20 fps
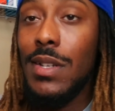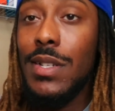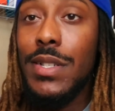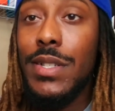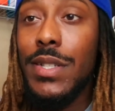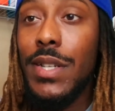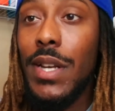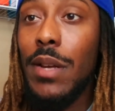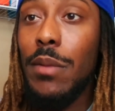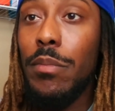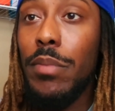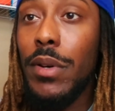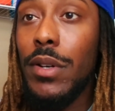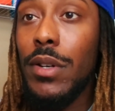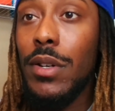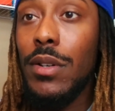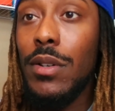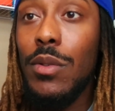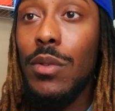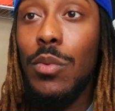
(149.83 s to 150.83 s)
shea
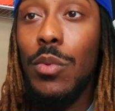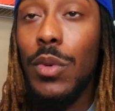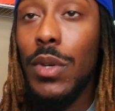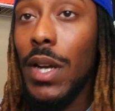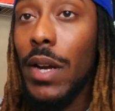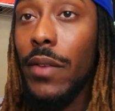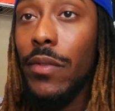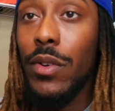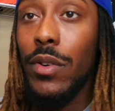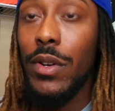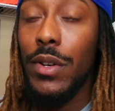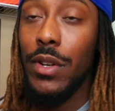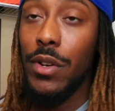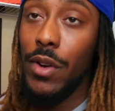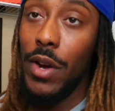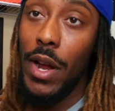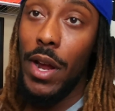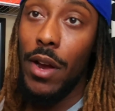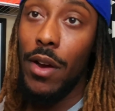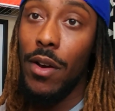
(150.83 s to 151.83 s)
butter, whatever, in
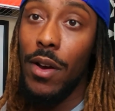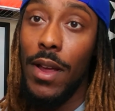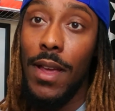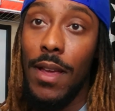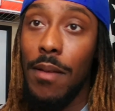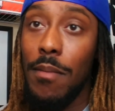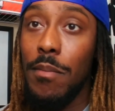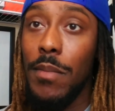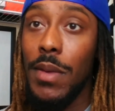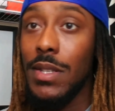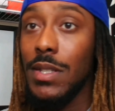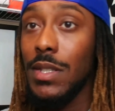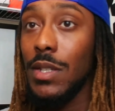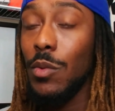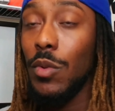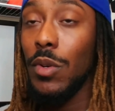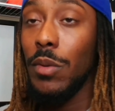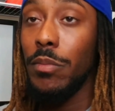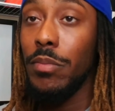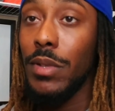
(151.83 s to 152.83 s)
your hair and mix
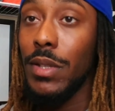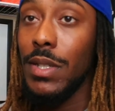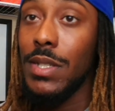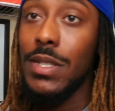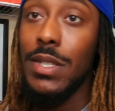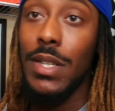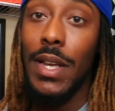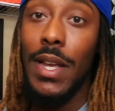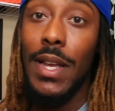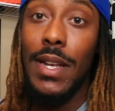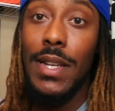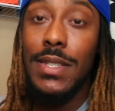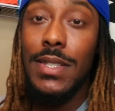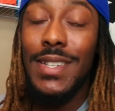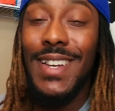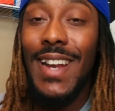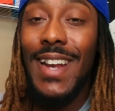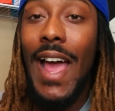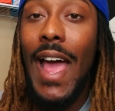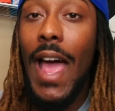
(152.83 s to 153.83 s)
it with bleach, and it's
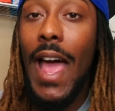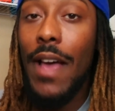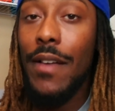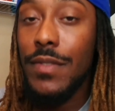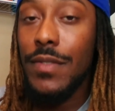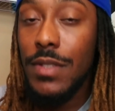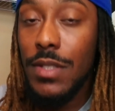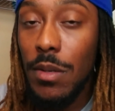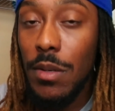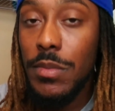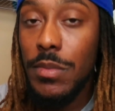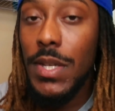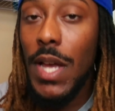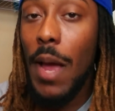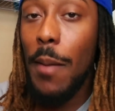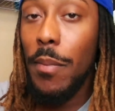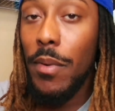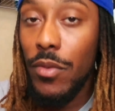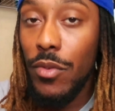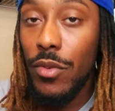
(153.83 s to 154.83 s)
gonna have some
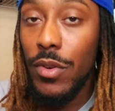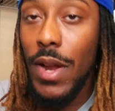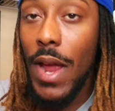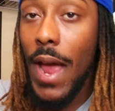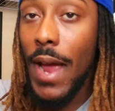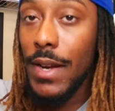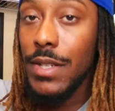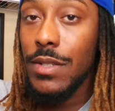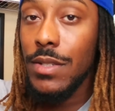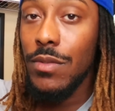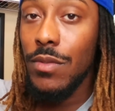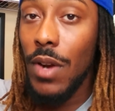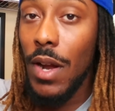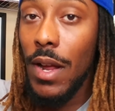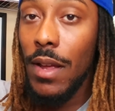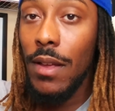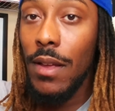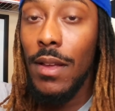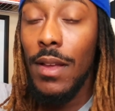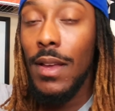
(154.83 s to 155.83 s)
type of reaction,
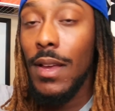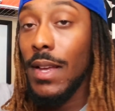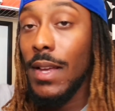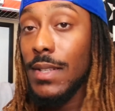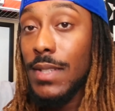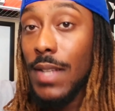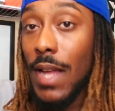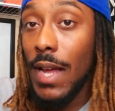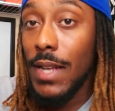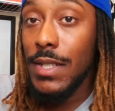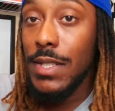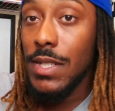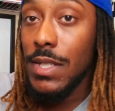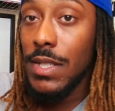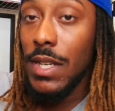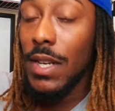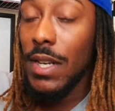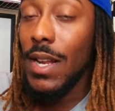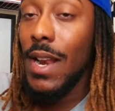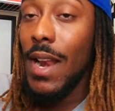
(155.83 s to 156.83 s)
right? It's not
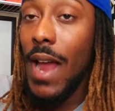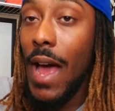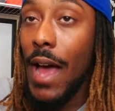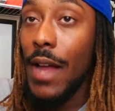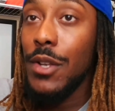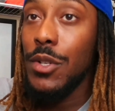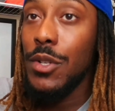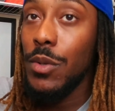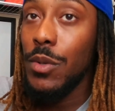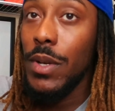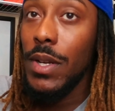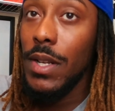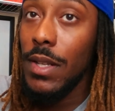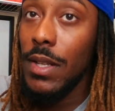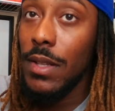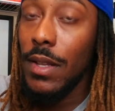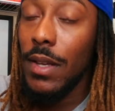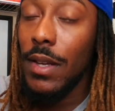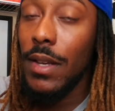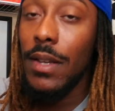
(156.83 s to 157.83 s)
just gonna not do
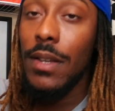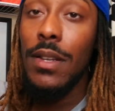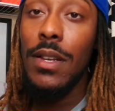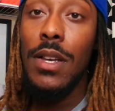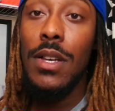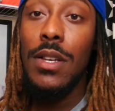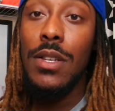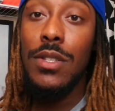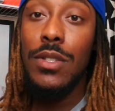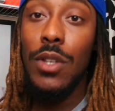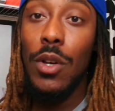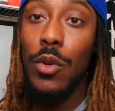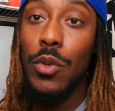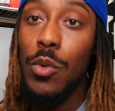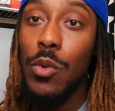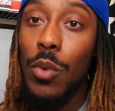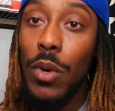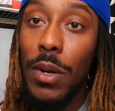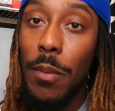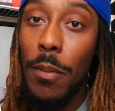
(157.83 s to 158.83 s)
anything. So
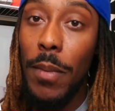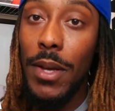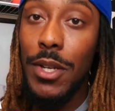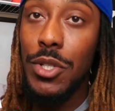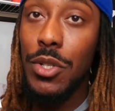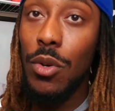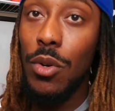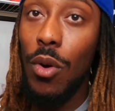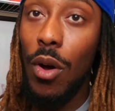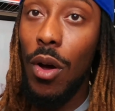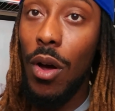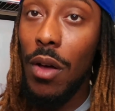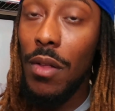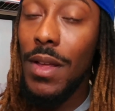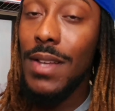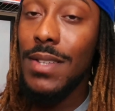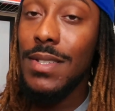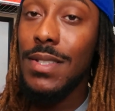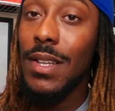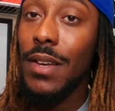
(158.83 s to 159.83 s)
you want to make sure all
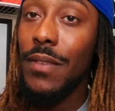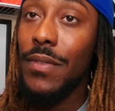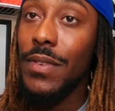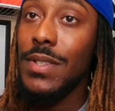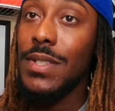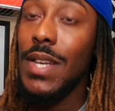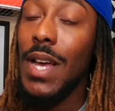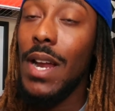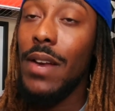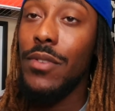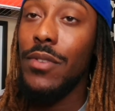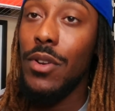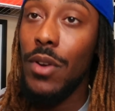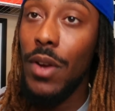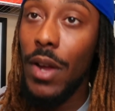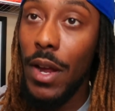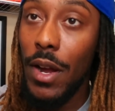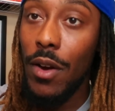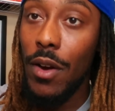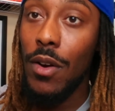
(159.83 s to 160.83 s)
that stuff is out of your
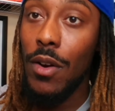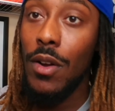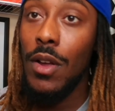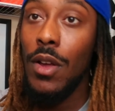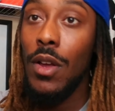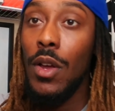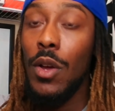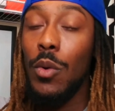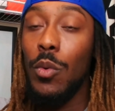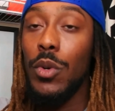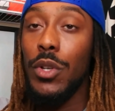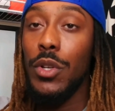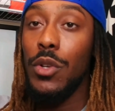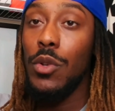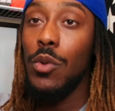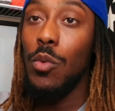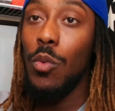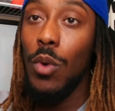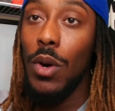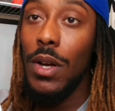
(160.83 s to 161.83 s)
hair. What
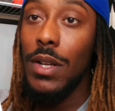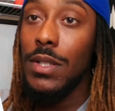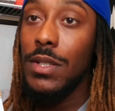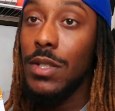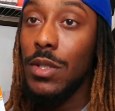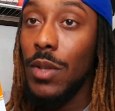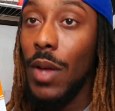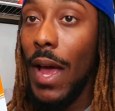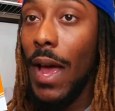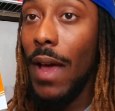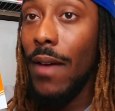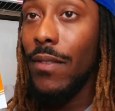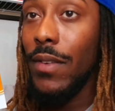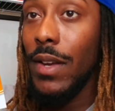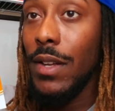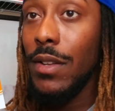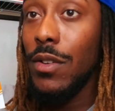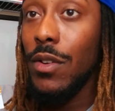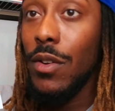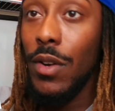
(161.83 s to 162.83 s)
you want to have
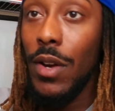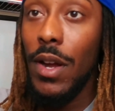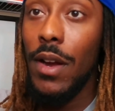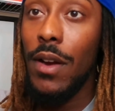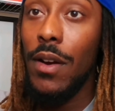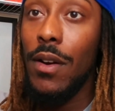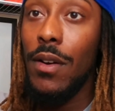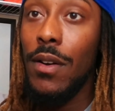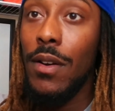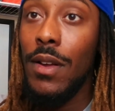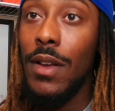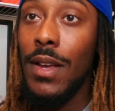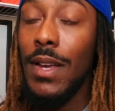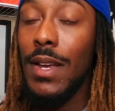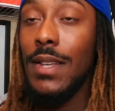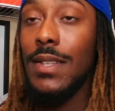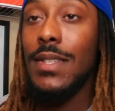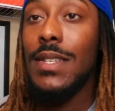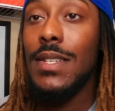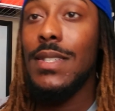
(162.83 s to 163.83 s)
in your hair
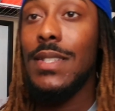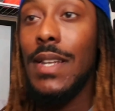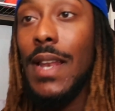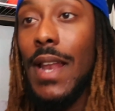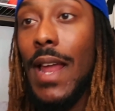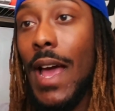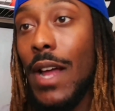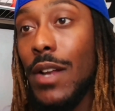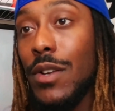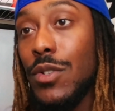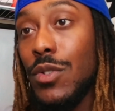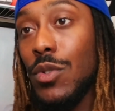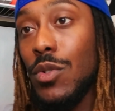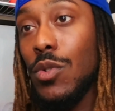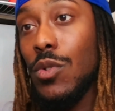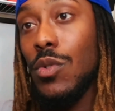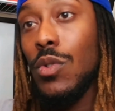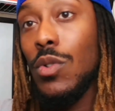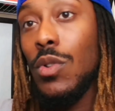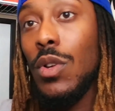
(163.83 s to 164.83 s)
is this
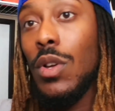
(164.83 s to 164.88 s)
natural